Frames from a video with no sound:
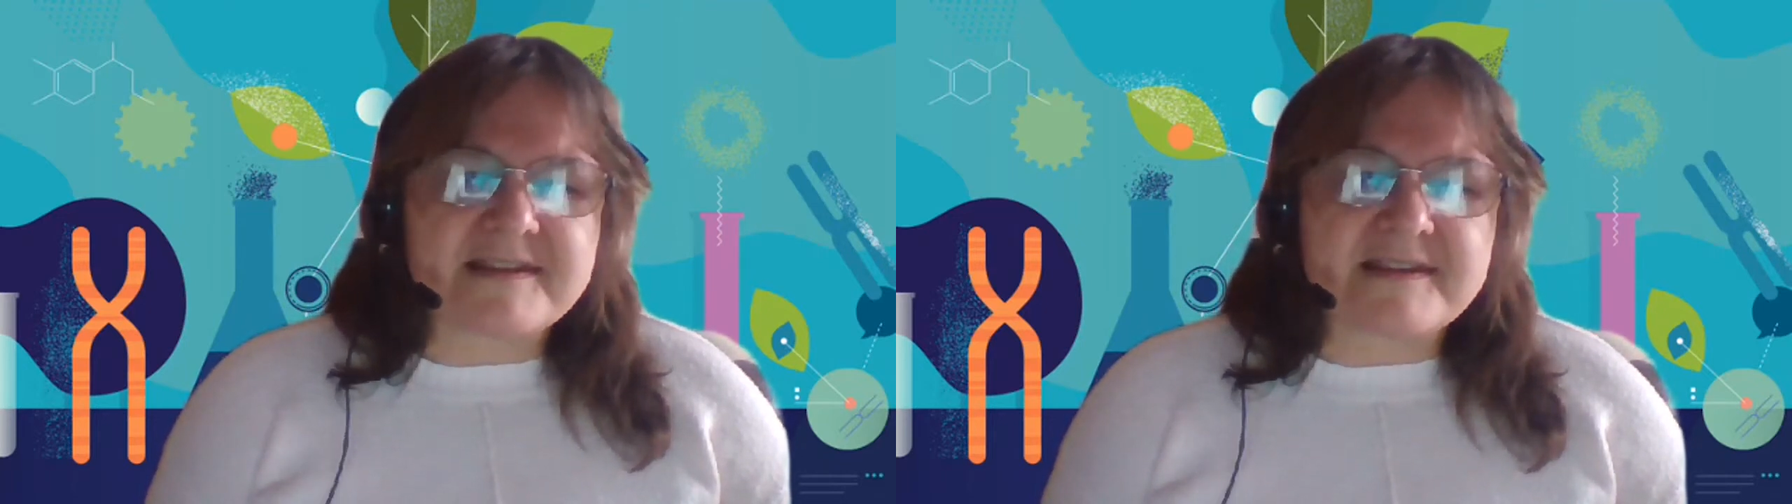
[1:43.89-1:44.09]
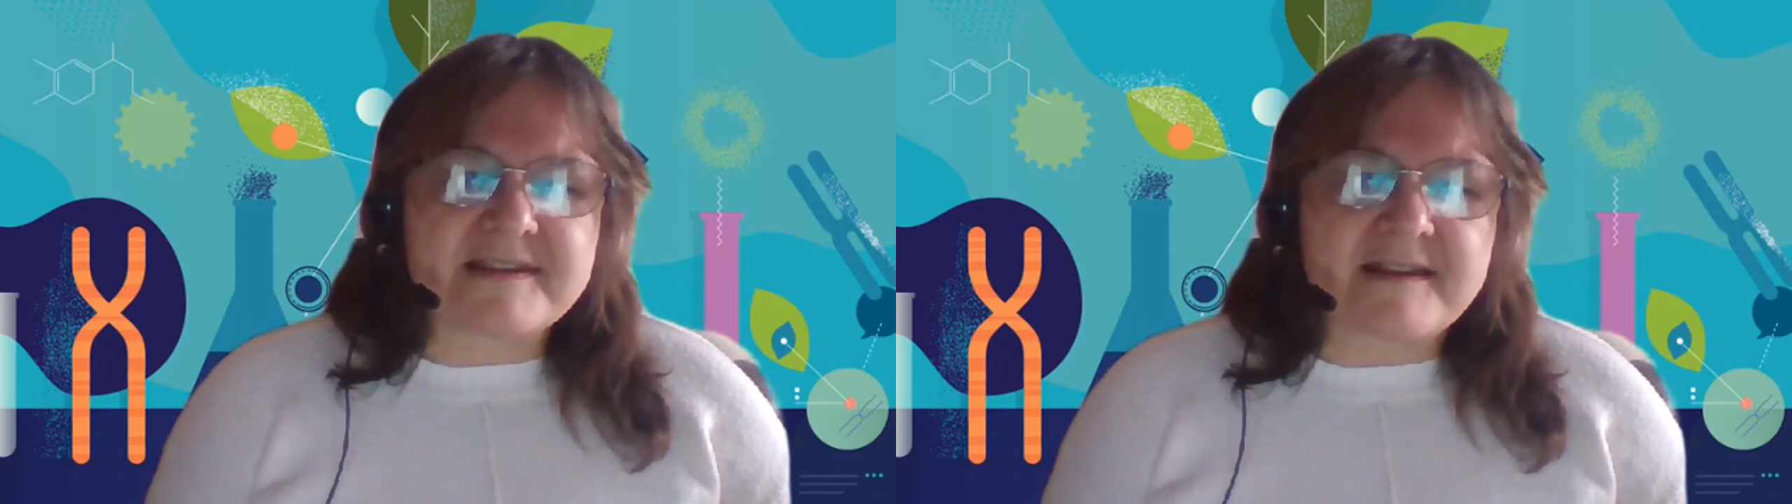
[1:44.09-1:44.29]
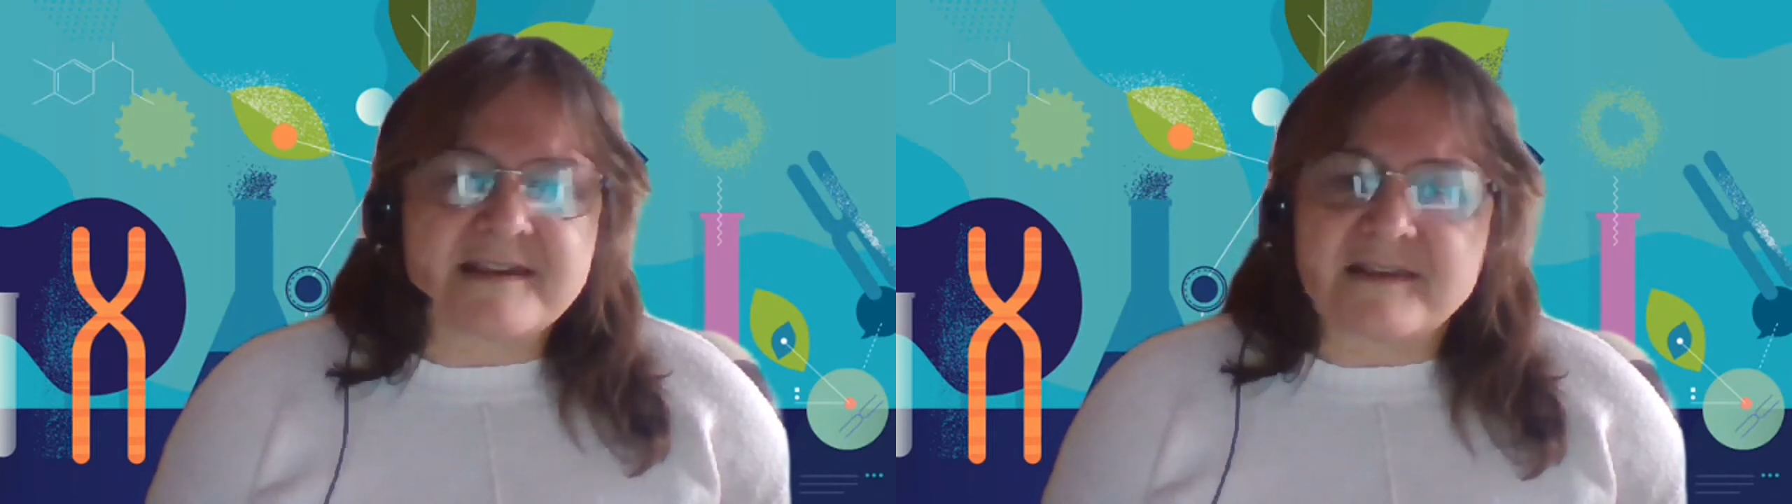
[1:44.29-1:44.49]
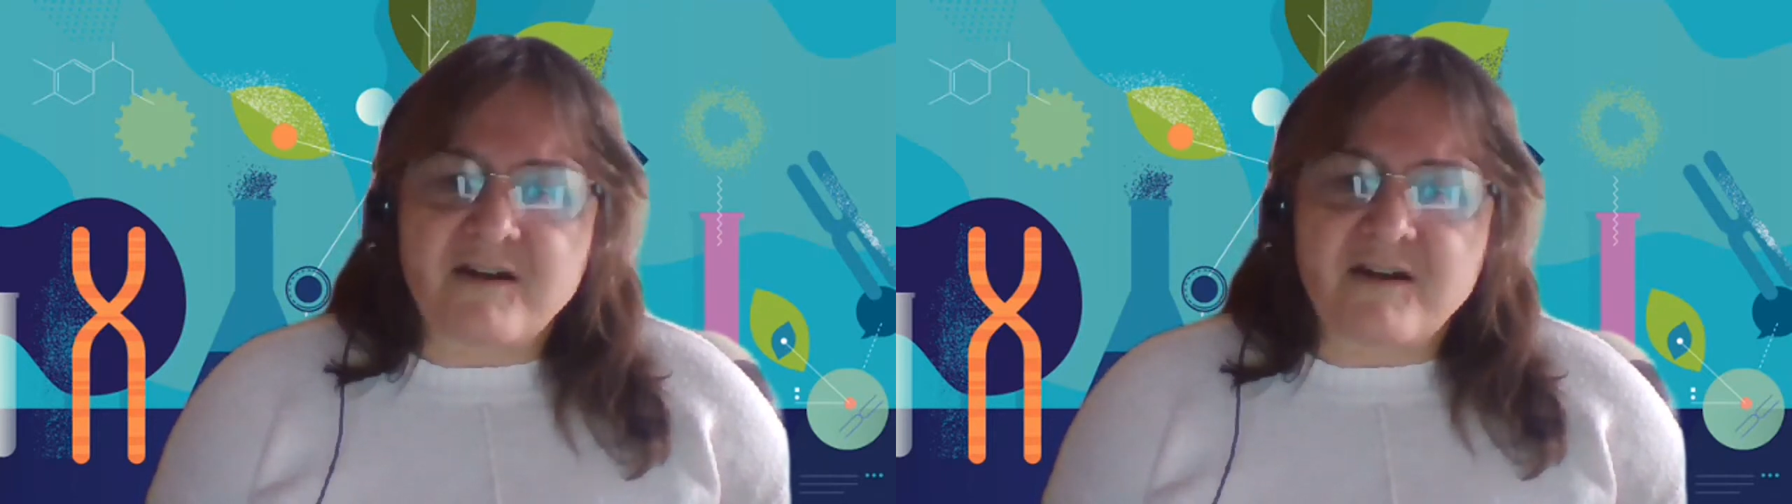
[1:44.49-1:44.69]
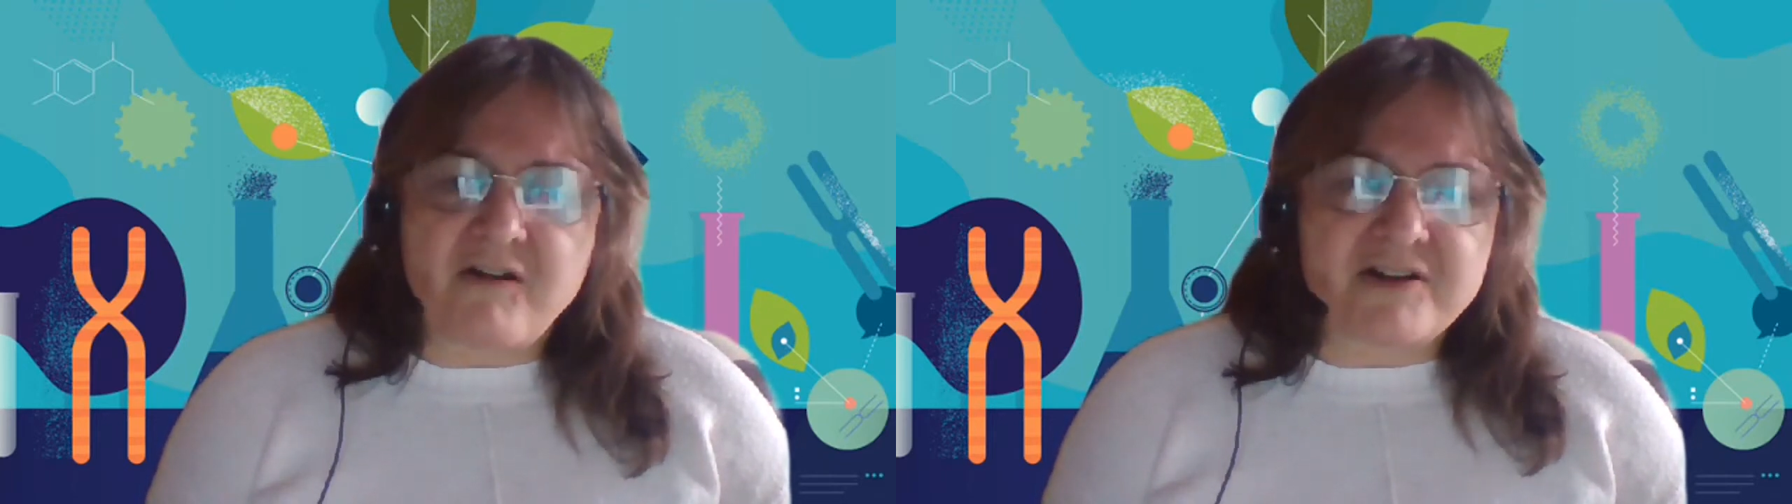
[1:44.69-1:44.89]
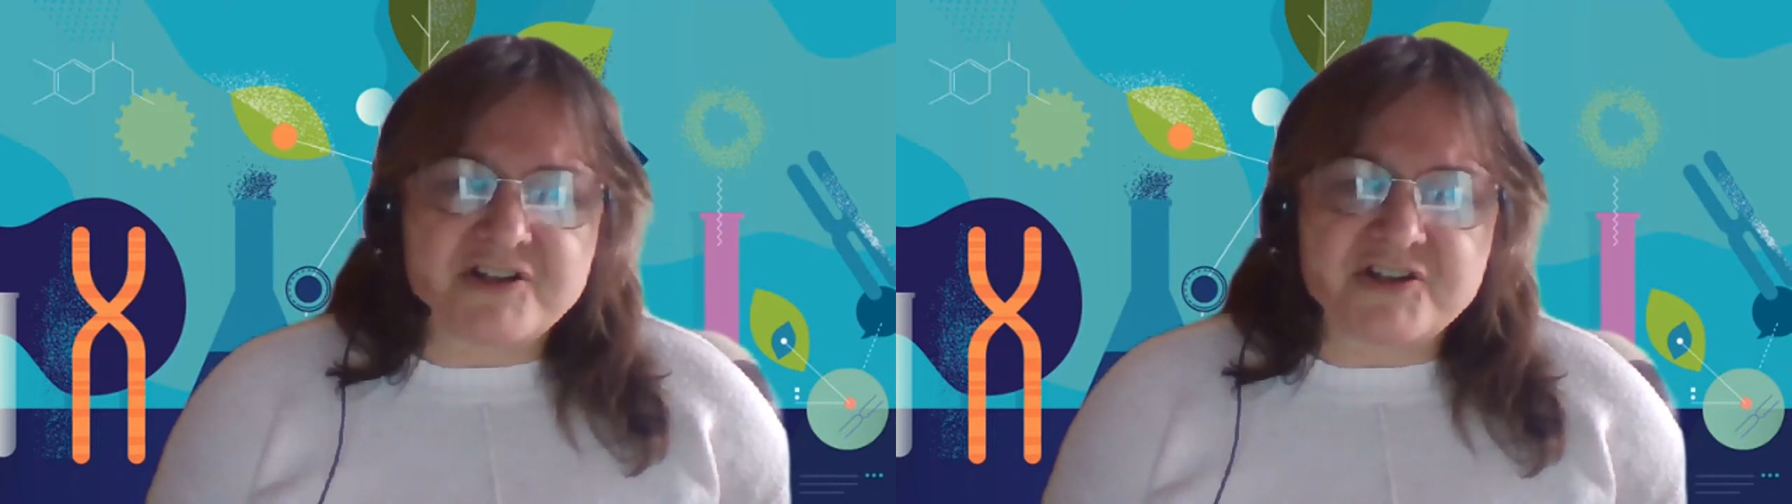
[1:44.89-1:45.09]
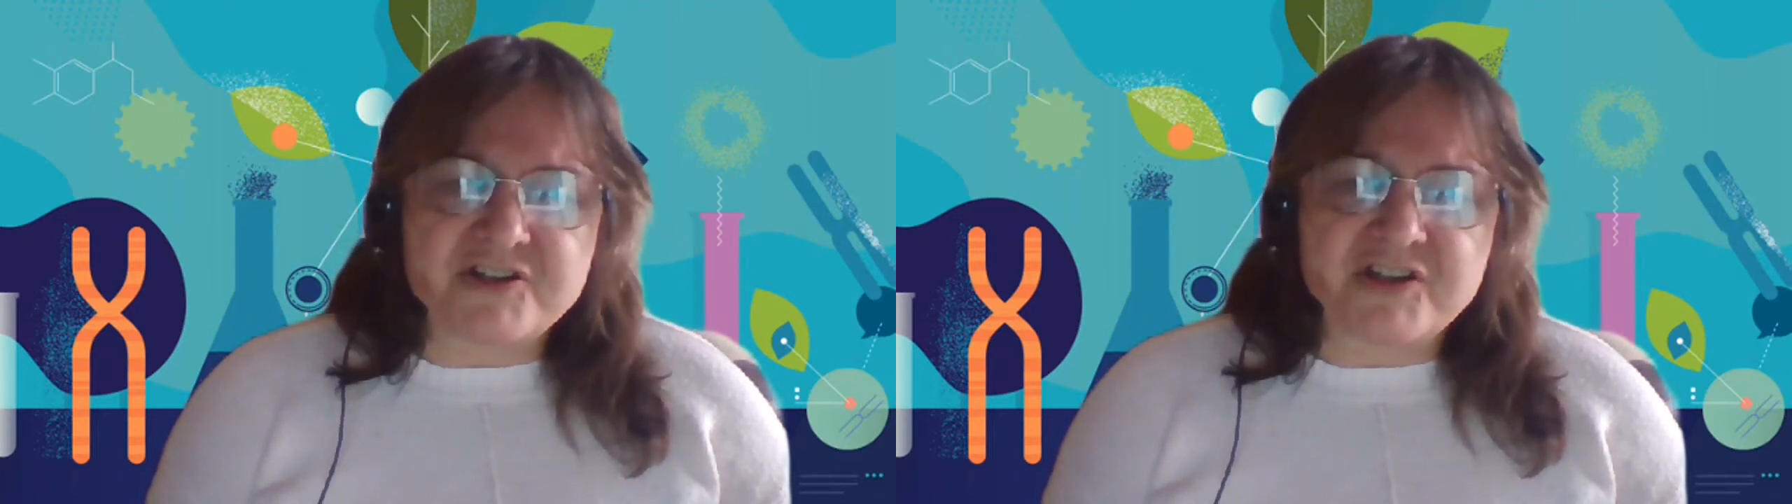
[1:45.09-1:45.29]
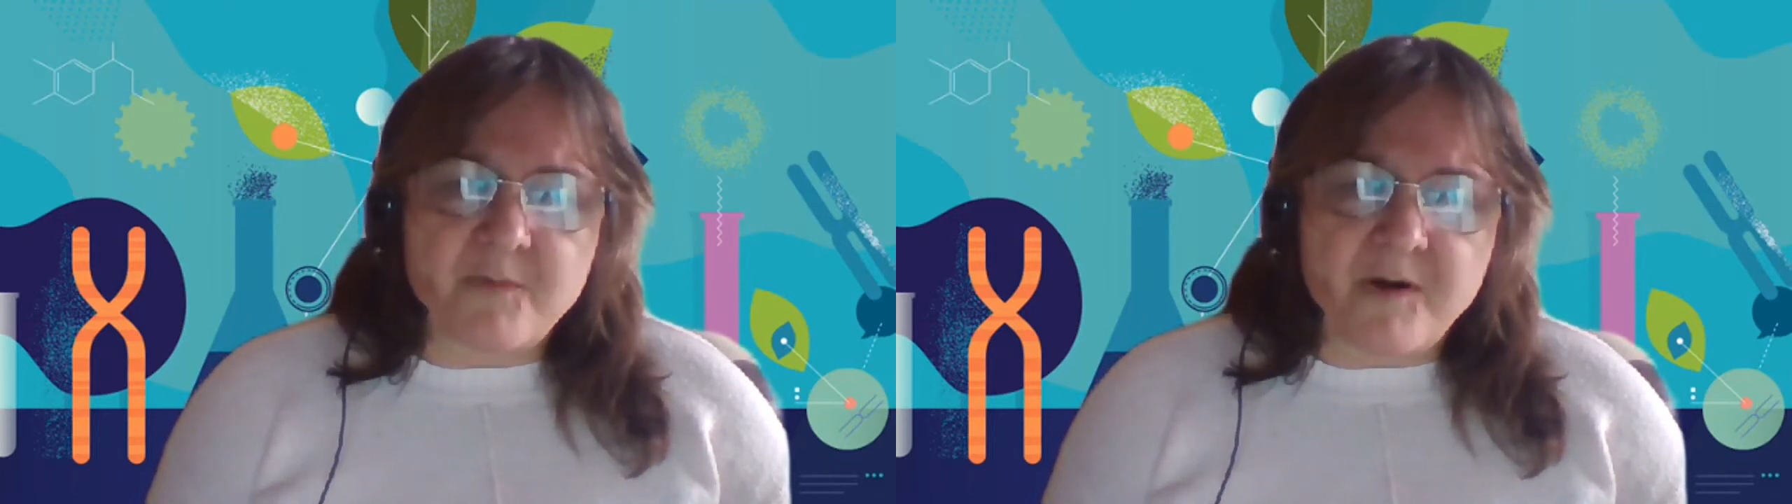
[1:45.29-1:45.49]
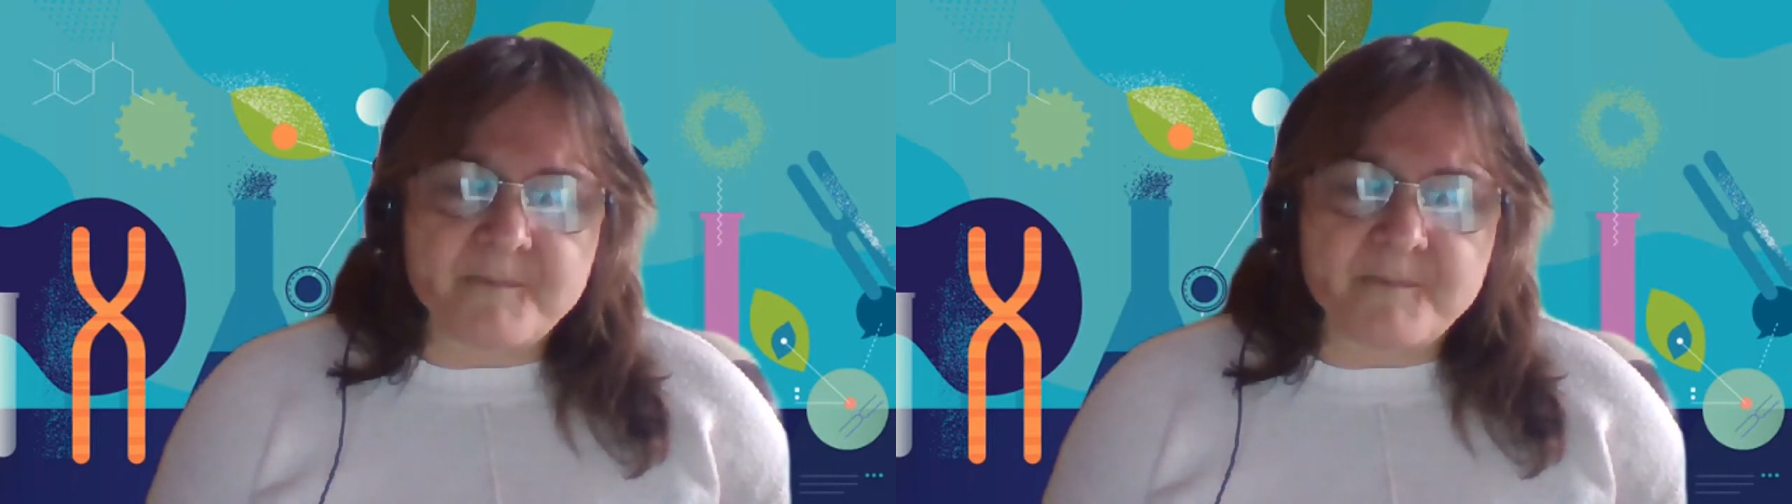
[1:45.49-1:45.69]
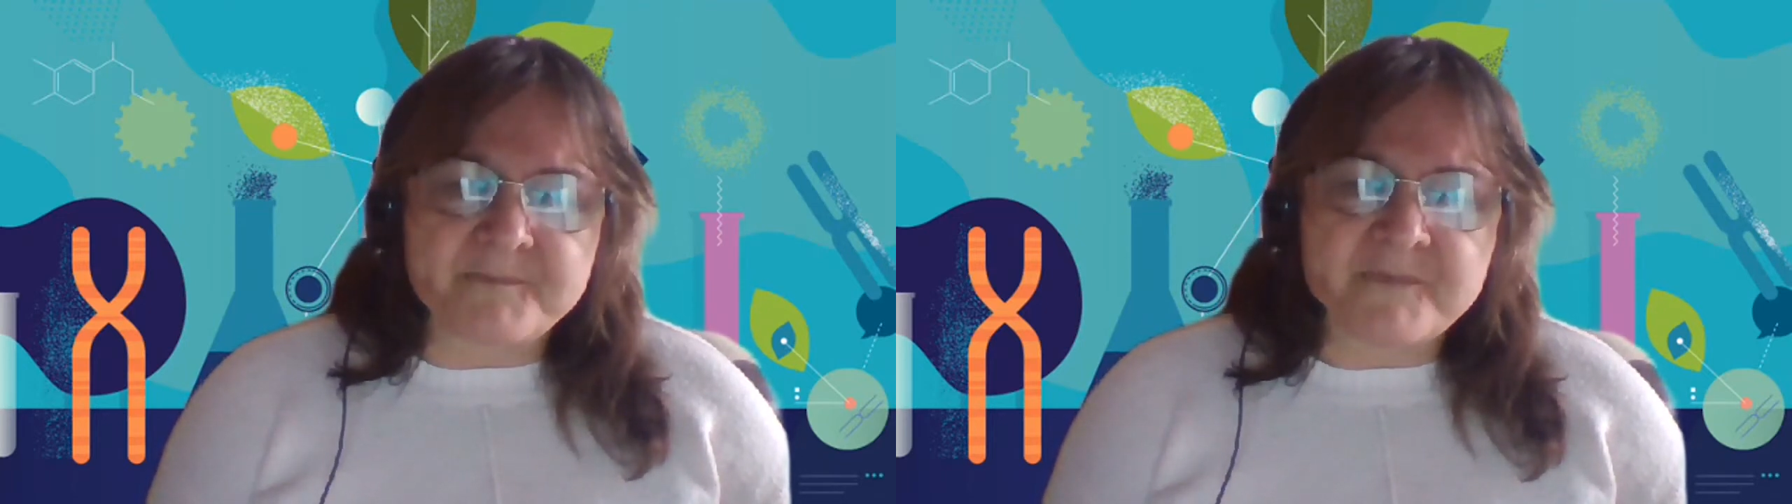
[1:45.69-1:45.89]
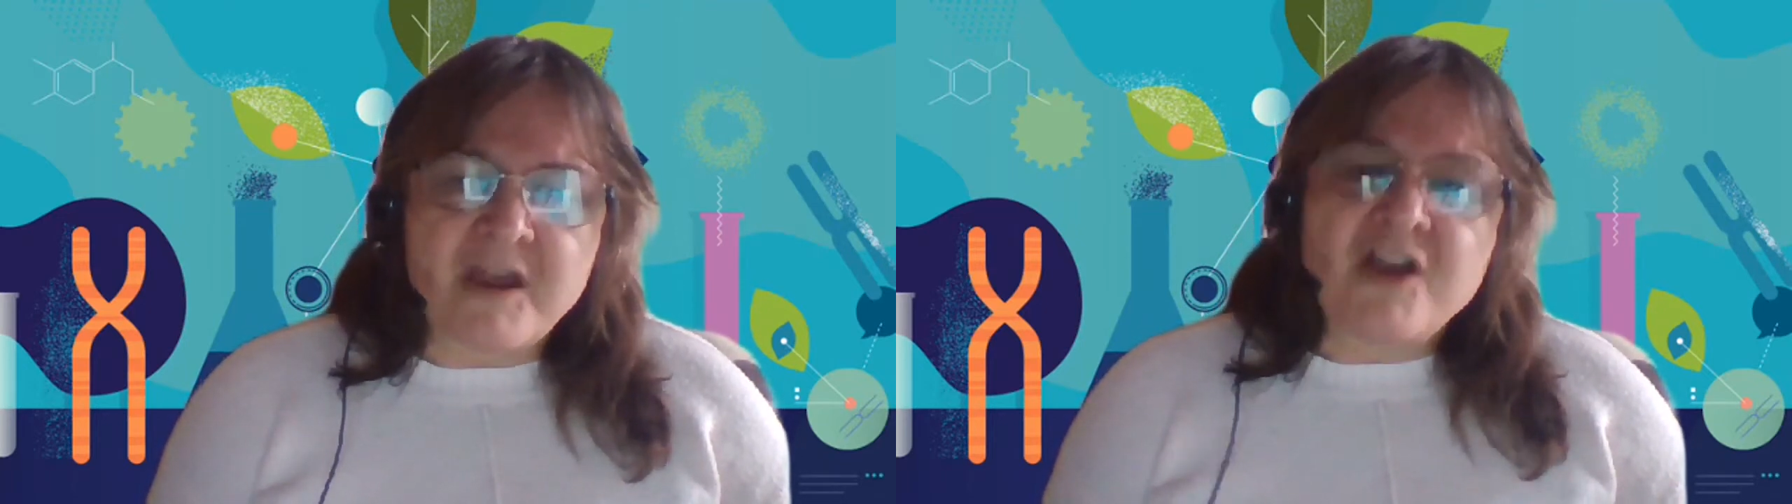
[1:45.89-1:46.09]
to study in the college and so on.